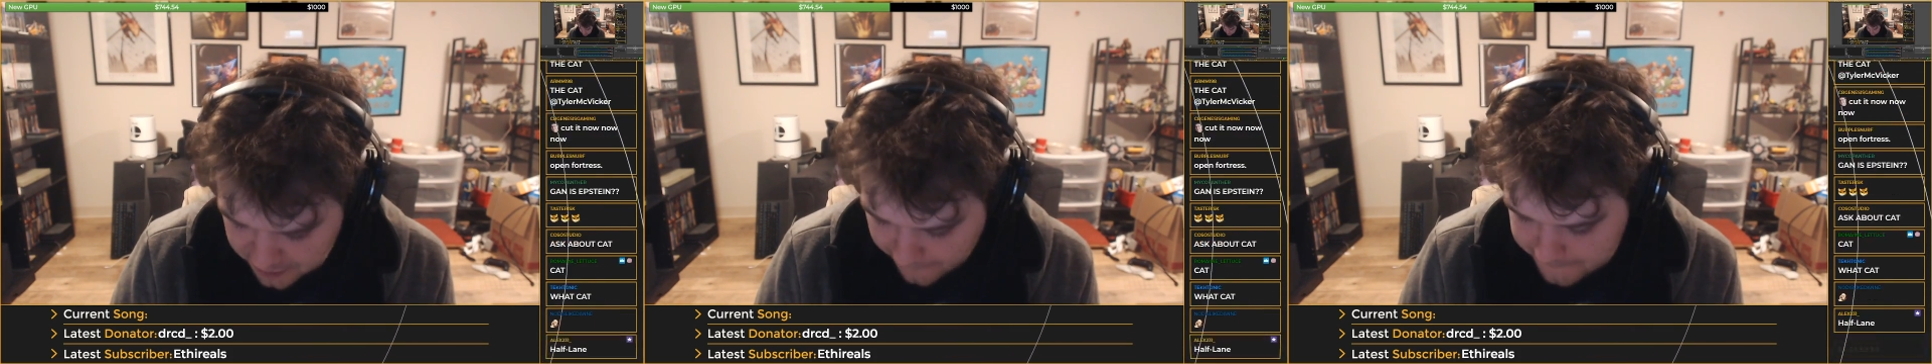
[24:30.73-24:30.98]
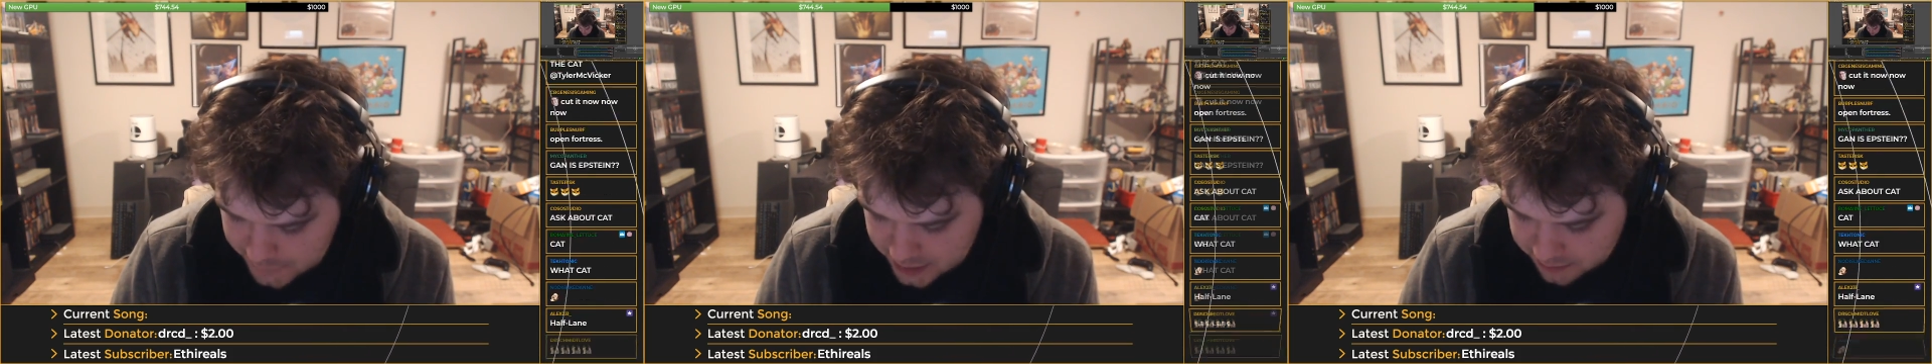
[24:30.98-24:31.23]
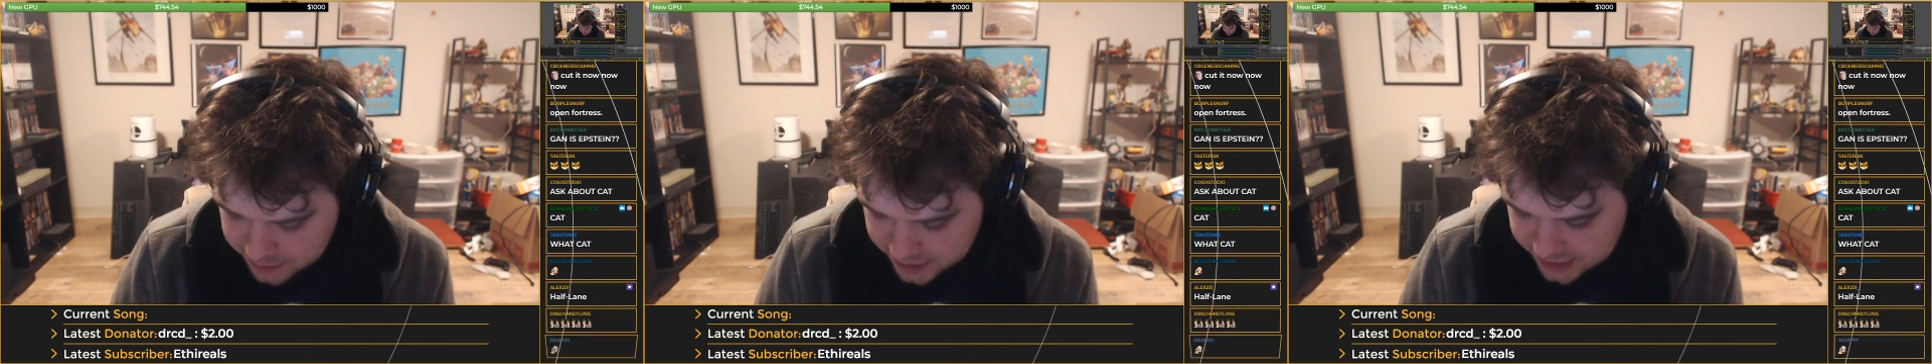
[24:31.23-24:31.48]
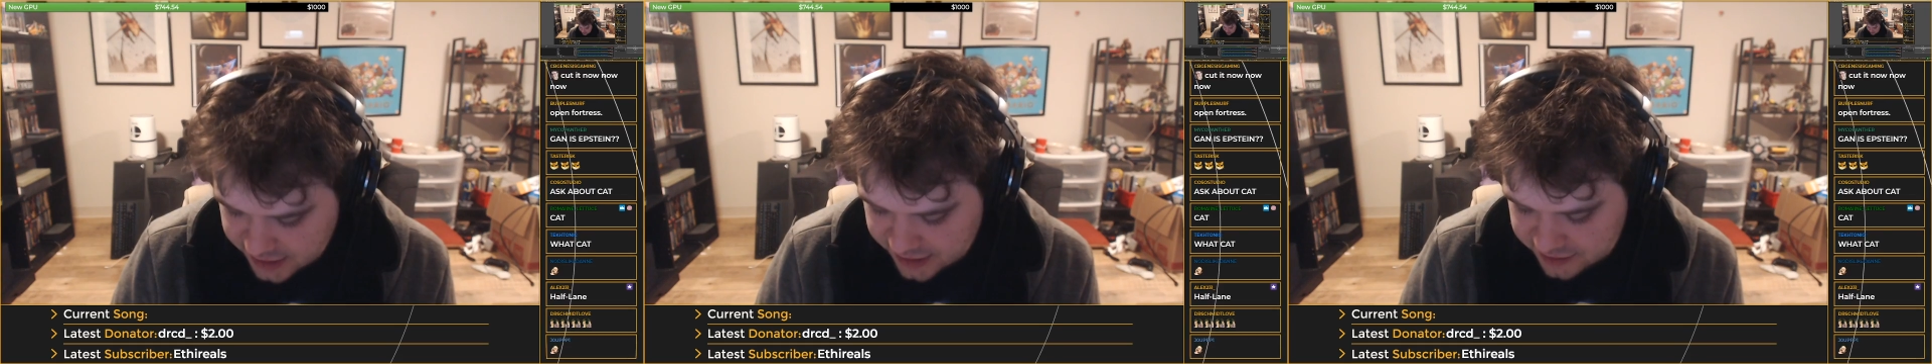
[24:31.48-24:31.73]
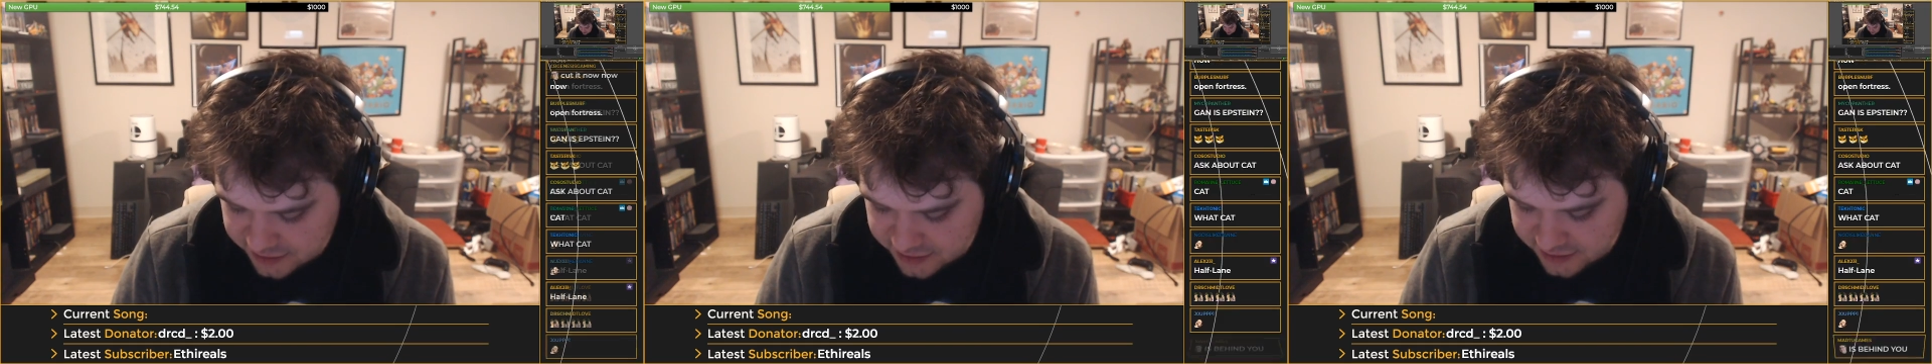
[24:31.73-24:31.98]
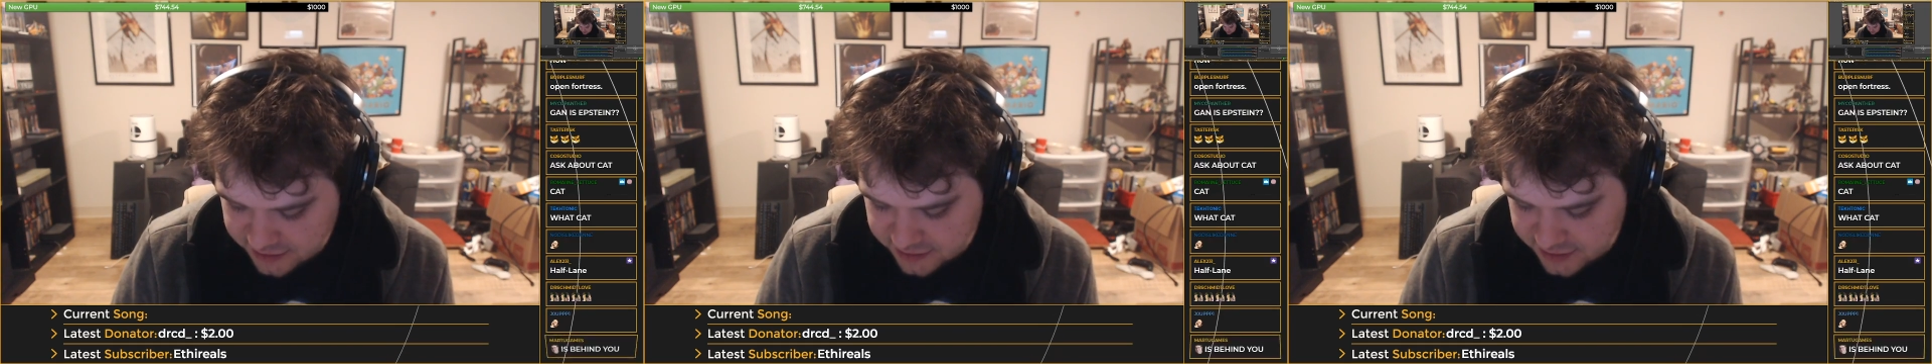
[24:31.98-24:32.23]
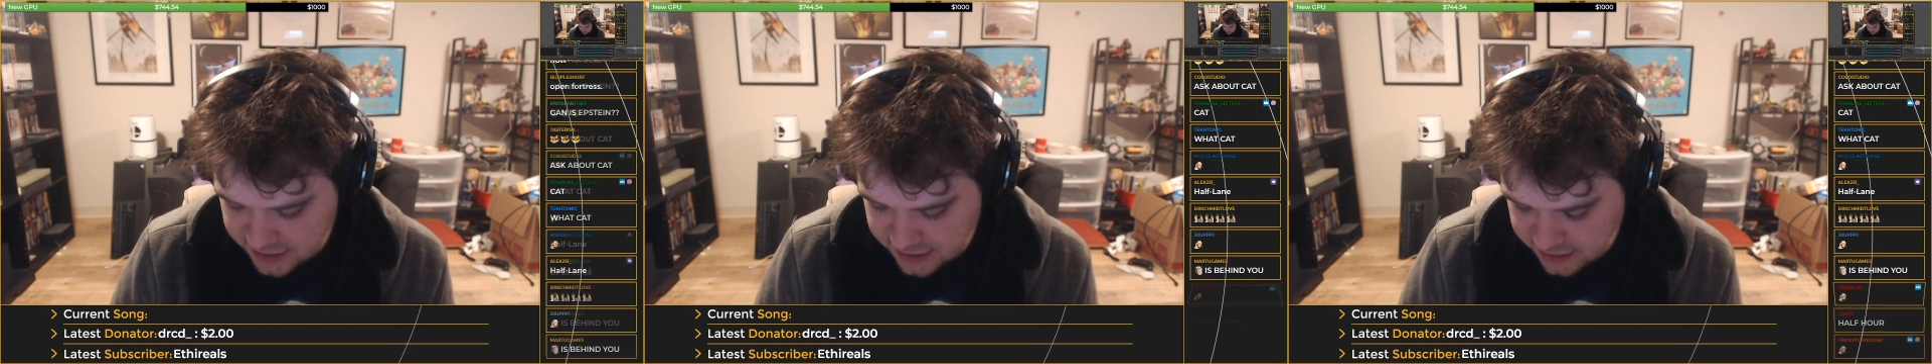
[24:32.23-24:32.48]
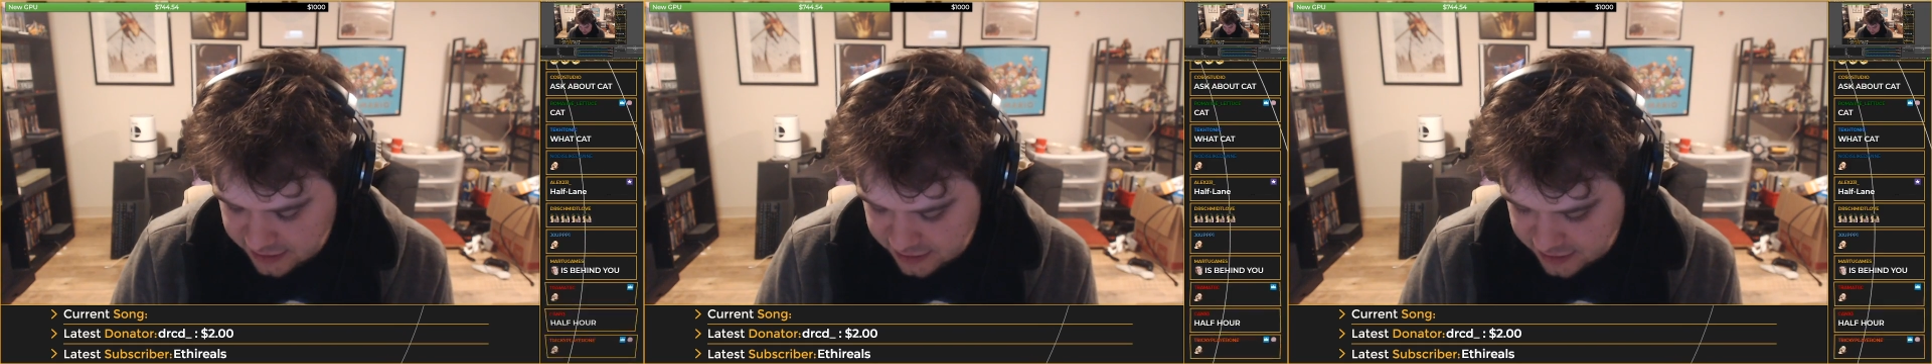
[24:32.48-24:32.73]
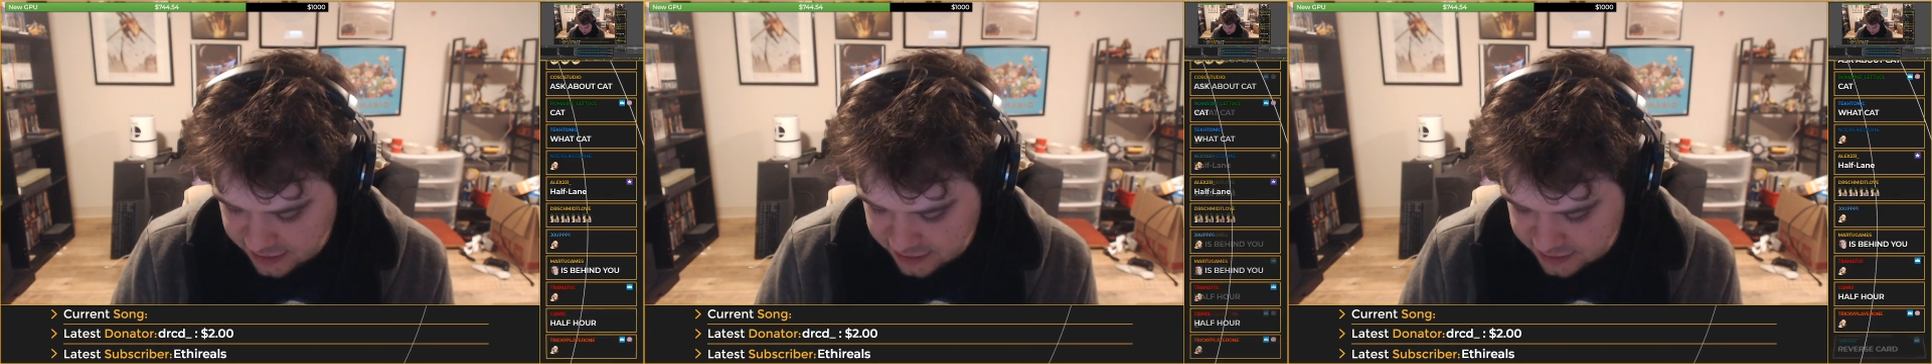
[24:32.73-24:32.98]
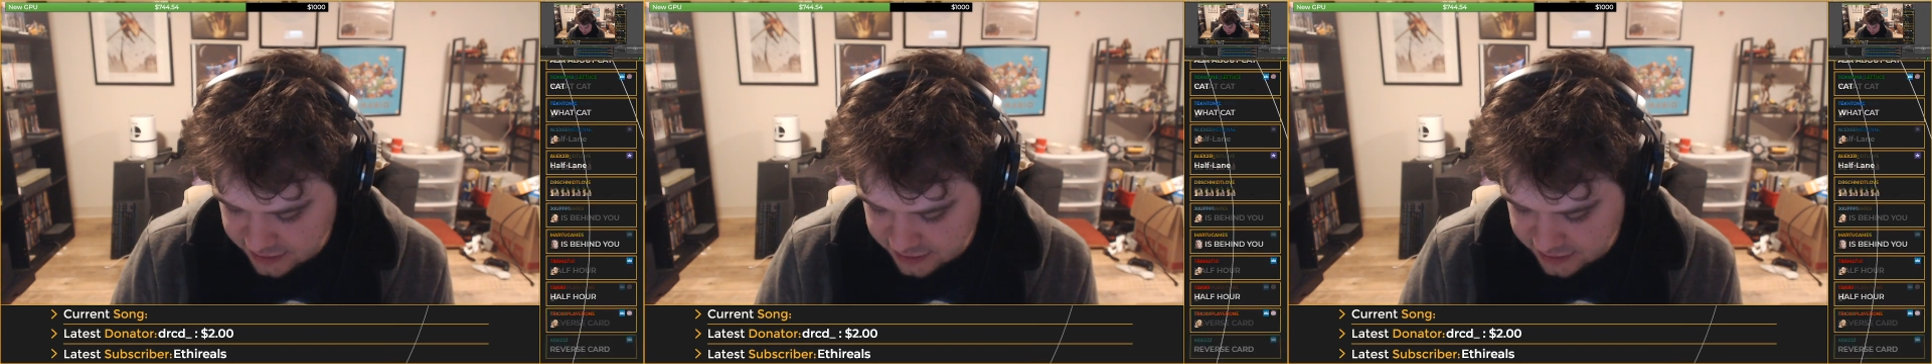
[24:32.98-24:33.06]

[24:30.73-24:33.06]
But I think that Alyx